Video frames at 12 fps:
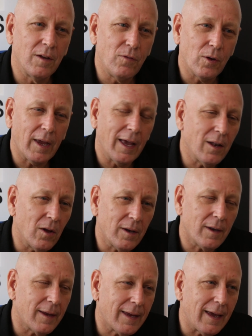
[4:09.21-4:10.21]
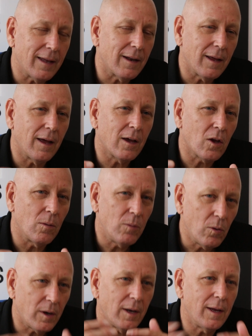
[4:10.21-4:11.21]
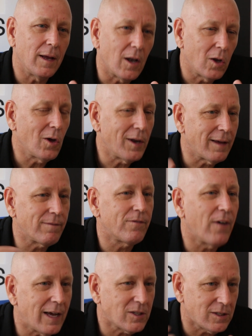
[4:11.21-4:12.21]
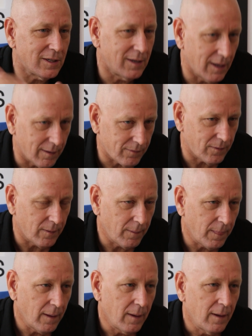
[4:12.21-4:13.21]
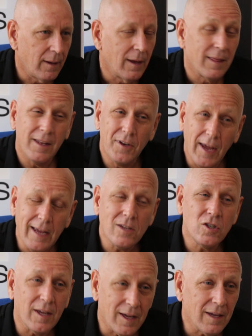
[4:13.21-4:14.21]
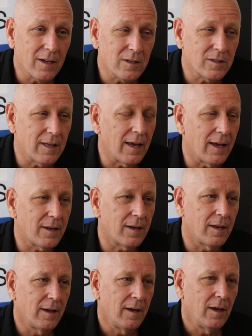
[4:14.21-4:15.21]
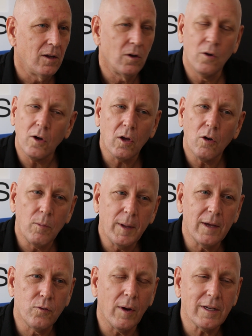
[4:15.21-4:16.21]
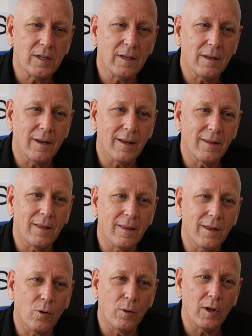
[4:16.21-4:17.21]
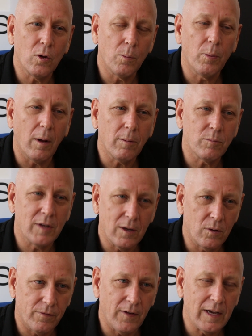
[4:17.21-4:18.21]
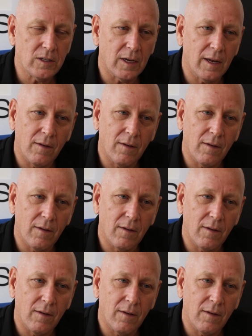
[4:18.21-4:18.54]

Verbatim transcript: And if you cannot get a community learning fast enough, the danger is that you're not going to be addressing the critical problems that you're facing.